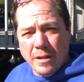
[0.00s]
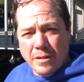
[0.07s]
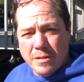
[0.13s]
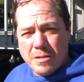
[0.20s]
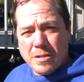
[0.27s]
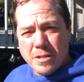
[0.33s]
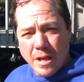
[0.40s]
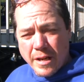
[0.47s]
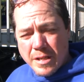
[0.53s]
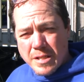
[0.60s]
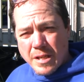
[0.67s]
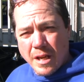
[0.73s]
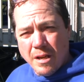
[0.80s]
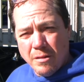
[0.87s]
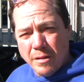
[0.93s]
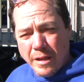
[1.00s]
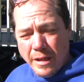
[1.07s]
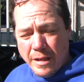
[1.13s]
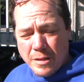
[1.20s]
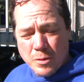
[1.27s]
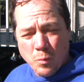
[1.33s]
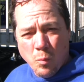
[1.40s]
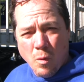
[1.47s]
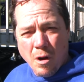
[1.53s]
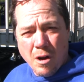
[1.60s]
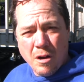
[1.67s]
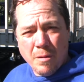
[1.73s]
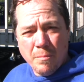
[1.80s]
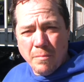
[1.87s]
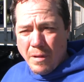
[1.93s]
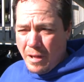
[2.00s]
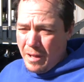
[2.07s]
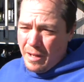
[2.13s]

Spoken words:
The sun is out, it's warm.